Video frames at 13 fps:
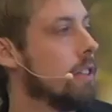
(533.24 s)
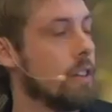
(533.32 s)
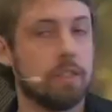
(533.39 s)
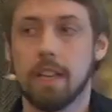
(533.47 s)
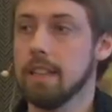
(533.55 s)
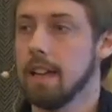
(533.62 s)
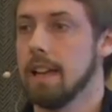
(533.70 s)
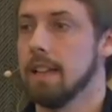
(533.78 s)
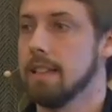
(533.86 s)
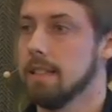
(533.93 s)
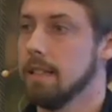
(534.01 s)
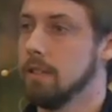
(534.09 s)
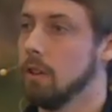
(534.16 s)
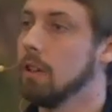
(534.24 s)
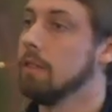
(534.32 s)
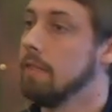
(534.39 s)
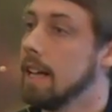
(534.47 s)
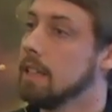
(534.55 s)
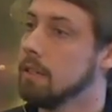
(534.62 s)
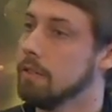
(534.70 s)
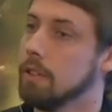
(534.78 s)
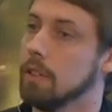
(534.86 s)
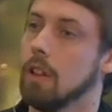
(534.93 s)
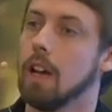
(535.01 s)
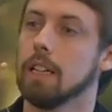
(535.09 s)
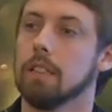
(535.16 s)
see that as the dollar value, if you
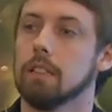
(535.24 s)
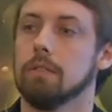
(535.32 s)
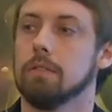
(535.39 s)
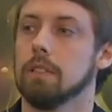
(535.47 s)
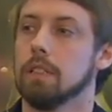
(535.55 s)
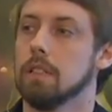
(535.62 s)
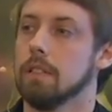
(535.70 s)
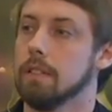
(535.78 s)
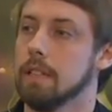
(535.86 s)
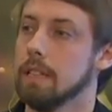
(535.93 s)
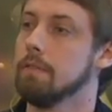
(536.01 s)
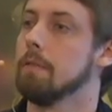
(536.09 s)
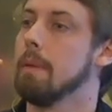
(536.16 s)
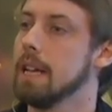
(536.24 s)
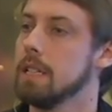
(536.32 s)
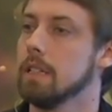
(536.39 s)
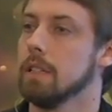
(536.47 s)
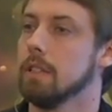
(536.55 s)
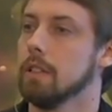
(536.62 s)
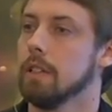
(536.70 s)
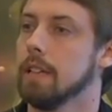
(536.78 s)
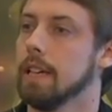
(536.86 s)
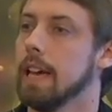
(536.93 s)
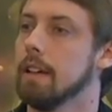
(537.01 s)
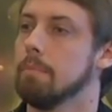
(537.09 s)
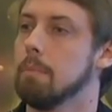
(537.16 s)
like, of the information that you can
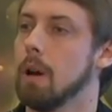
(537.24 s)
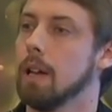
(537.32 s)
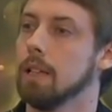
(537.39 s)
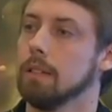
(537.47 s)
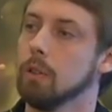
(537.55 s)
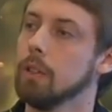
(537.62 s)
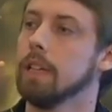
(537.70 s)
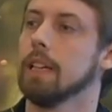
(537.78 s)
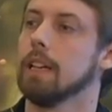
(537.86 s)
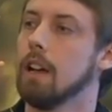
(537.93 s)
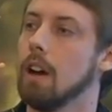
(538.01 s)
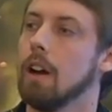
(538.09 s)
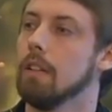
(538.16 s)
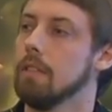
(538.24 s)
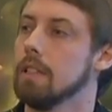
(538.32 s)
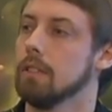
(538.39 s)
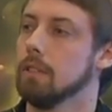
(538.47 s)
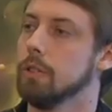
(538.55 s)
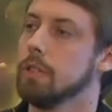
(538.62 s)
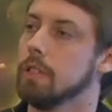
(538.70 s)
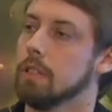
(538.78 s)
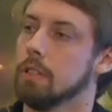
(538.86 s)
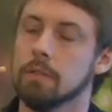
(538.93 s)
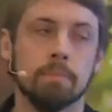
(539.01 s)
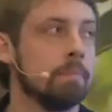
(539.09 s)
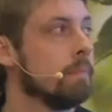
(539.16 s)
get by looking at a higher resolution
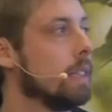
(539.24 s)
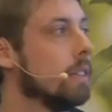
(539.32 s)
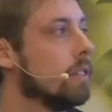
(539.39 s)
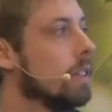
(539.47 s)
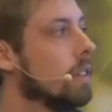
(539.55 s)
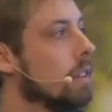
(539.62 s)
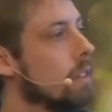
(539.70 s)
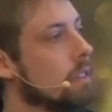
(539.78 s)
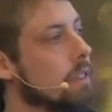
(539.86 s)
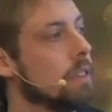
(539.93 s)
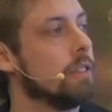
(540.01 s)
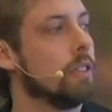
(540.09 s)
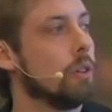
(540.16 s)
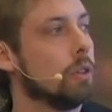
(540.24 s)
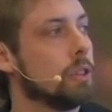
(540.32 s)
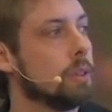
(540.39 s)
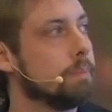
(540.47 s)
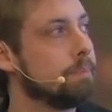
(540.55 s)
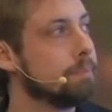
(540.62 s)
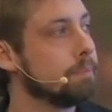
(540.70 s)
into the orchard.